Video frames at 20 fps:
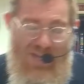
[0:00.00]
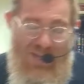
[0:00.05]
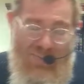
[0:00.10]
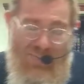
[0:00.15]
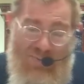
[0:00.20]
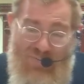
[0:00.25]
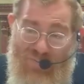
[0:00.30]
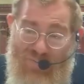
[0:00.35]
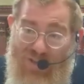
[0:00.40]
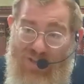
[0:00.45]

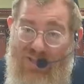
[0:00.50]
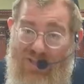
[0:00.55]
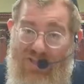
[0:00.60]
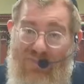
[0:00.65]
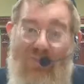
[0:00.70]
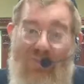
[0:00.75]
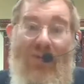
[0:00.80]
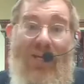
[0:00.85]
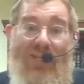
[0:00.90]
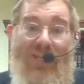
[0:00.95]
we find that
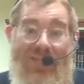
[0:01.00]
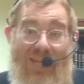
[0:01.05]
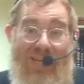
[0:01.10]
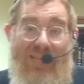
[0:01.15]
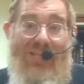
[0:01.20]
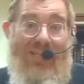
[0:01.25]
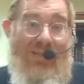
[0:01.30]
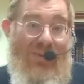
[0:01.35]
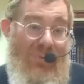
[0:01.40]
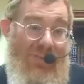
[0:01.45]

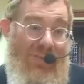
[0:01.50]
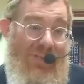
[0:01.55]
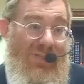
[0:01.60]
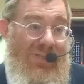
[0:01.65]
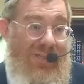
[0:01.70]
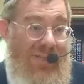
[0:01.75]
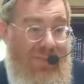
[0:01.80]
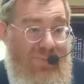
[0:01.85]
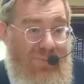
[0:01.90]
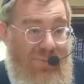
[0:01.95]
Nebuchadnezzar was the
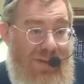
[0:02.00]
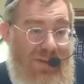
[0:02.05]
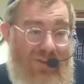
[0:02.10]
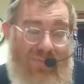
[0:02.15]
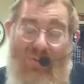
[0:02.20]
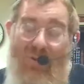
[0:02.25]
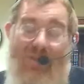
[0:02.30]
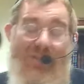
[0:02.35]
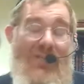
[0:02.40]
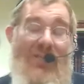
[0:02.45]
same way.
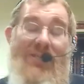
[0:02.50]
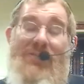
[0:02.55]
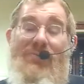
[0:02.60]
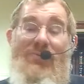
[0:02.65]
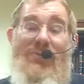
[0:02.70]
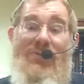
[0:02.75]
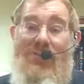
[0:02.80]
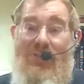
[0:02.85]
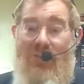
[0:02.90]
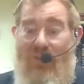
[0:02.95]
Nebuchadnezzar
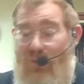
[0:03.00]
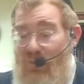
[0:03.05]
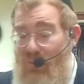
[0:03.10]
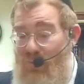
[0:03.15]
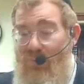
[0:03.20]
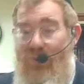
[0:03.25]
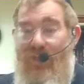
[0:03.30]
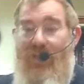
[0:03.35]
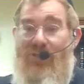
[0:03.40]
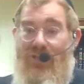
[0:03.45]
was so
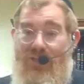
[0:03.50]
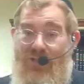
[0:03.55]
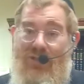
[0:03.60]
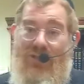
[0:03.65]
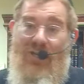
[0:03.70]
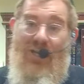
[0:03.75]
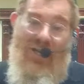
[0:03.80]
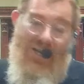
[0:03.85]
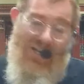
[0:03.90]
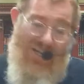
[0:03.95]
rich.
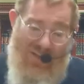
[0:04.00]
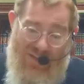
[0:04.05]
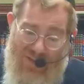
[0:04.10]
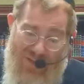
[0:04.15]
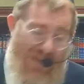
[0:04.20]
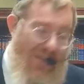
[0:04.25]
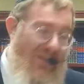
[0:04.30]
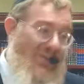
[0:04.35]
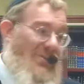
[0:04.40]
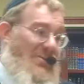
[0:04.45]
He had conquered